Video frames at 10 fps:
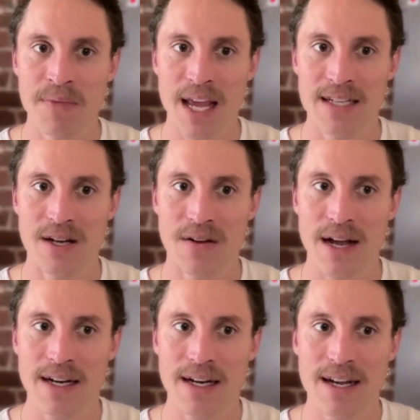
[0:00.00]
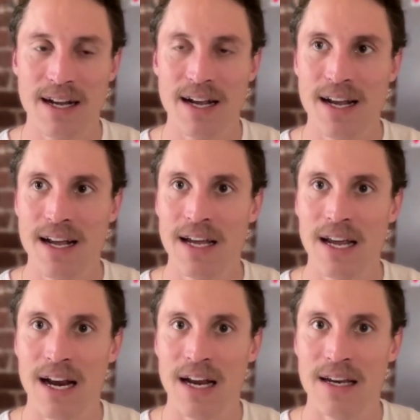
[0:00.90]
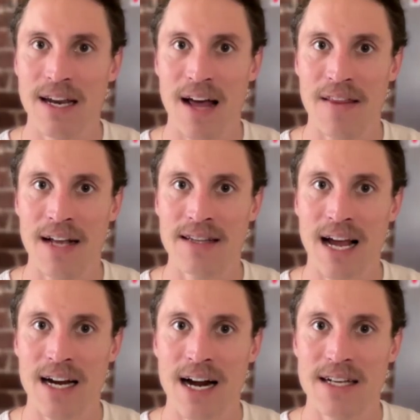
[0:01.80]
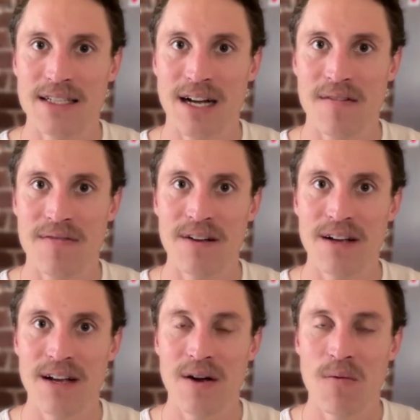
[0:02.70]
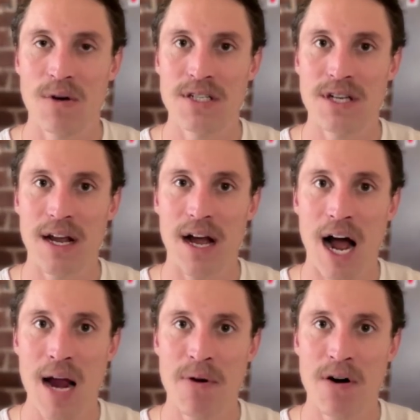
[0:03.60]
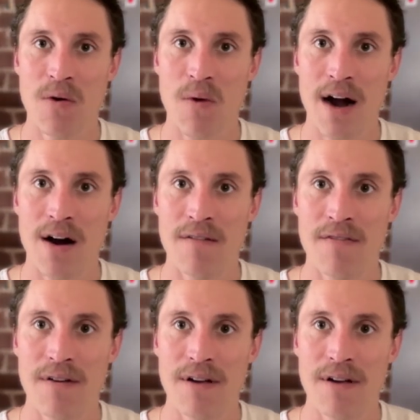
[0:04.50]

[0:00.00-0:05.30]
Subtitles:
And so like yeah, that kind of stuff, we're just hyper aware of